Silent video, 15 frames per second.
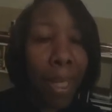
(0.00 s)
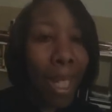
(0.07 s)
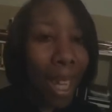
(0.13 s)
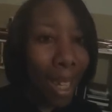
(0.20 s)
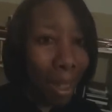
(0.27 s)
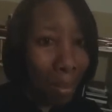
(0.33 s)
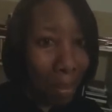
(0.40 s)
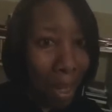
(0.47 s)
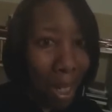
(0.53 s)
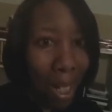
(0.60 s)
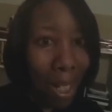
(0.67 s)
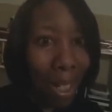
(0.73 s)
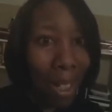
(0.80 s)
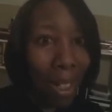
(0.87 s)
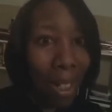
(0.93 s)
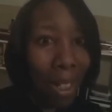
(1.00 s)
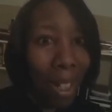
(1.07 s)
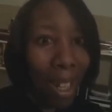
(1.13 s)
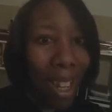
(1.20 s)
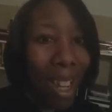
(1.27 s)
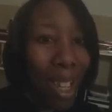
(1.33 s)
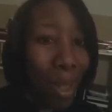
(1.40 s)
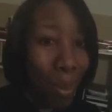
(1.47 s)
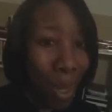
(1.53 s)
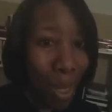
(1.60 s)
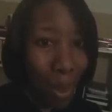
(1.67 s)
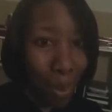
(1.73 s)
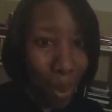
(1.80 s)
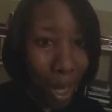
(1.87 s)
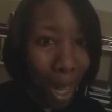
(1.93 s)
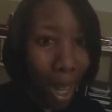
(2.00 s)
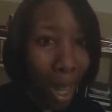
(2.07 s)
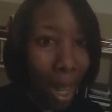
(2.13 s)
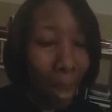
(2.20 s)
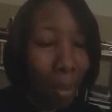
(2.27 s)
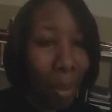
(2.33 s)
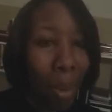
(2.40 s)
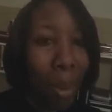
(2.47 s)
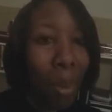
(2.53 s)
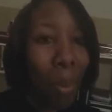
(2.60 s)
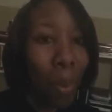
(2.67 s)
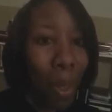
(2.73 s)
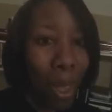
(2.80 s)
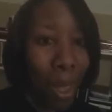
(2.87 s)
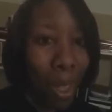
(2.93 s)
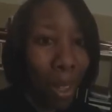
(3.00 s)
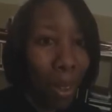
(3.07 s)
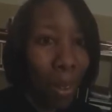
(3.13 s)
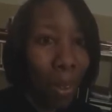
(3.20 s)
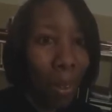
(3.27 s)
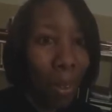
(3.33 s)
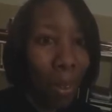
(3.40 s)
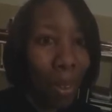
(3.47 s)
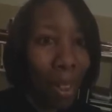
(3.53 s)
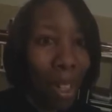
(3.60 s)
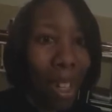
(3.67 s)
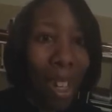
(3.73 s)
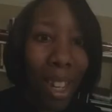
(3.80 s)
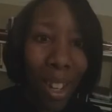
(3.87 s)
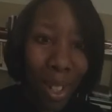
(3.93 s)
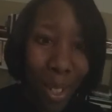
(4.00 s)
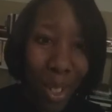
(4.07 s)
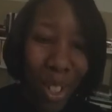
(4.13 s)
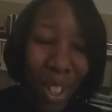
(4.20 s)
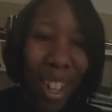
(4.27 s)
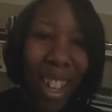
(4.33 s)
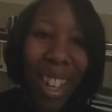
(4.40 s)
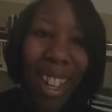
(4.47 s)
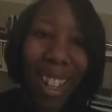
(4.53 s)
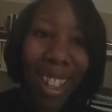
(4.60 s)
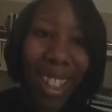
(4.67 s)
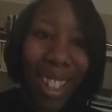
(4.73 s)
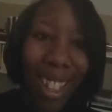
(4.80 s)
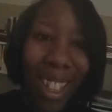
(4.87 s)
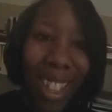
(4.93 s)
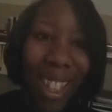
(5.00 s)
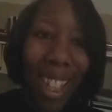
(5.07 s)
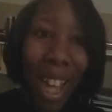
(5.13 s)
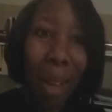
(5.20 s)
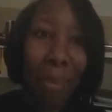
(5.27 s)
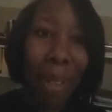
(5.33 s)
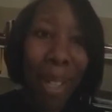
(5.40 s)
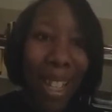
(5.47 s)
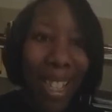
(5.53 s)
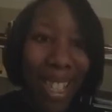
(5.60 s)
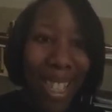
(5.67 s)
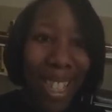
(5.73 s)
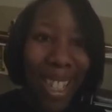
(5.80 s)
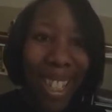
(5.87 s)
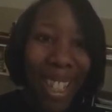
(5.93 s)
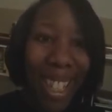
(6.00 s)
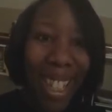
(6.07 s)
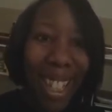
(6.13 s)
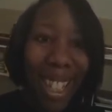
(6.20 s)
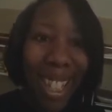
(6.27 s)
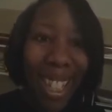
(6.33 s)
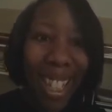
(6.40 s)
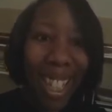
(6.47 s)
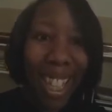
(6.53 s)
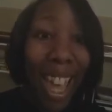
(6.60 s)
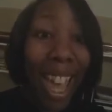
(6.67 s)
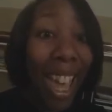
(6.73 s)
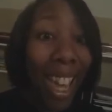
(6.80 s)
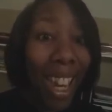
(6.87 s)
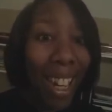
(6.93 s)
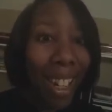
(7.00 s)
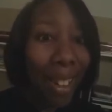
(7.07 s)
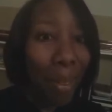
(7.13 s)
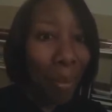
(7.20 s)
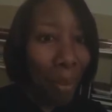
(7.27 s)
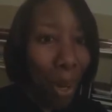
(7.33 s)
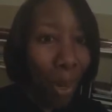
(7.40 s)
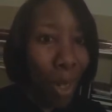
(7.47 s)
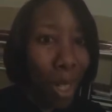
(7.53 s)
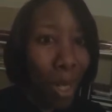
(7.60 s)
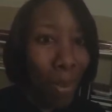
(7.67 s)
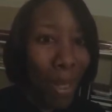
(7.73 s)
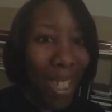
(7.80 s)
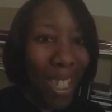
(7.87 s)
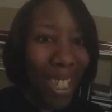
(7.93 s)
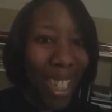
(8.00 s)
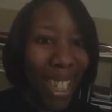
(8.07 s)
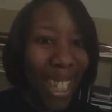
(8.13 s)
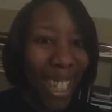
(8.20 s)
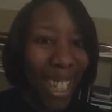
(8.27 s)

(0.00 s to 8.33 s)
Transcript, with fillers: take a minute, and spend some time with you. Here's to your health. God bless. And Merry Christmas.